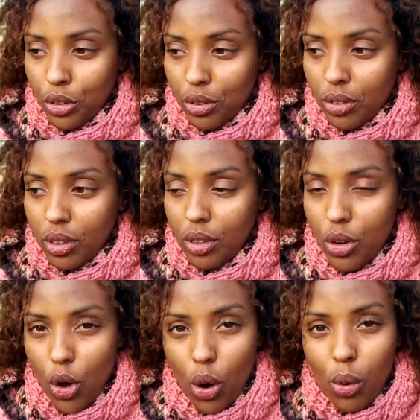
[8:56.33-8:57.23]
just
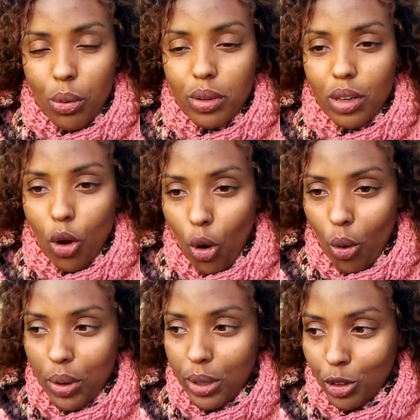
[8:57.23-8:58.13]
know.
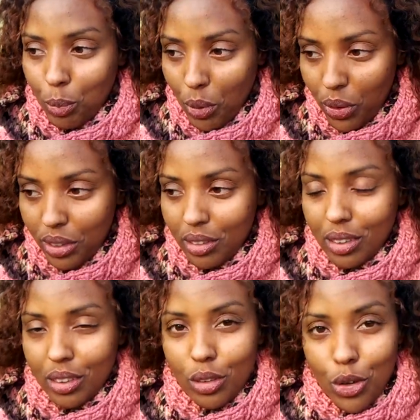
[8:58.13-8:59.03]
Go and
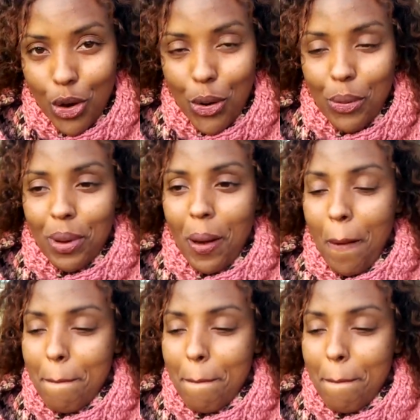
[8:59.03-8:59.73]
experience it. Know.